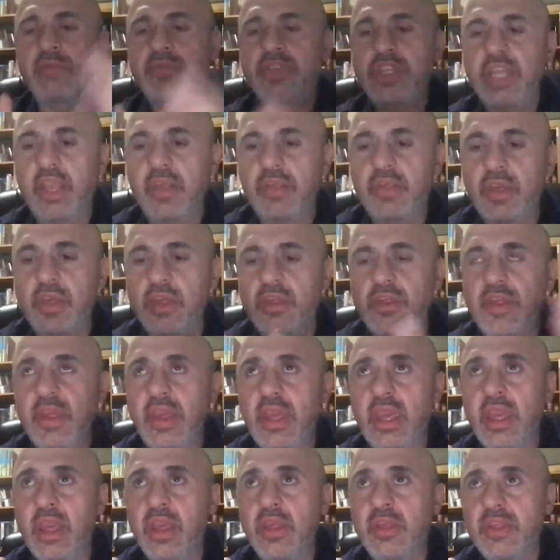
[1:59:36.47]
if
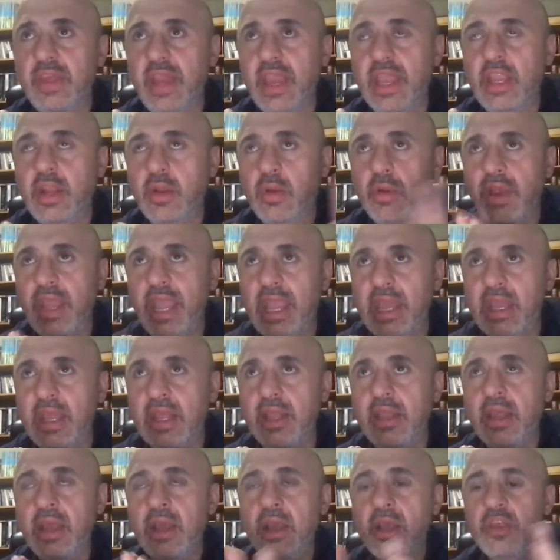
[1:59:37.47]
Jesus is a
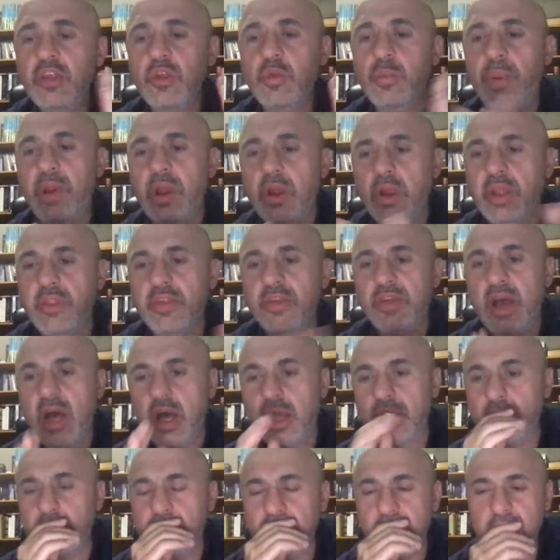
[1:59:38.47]
created spirit
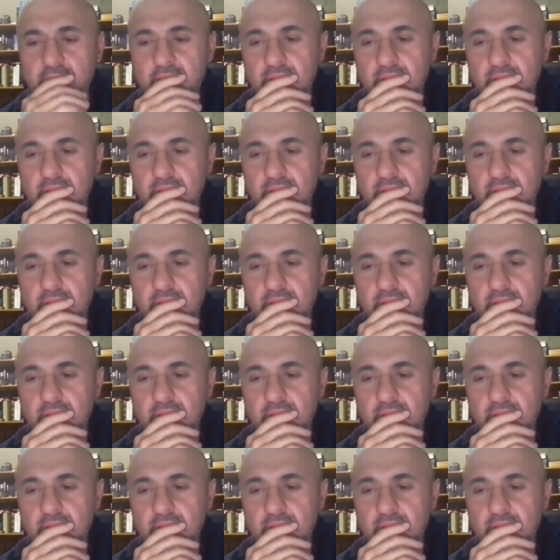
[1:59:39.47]
son?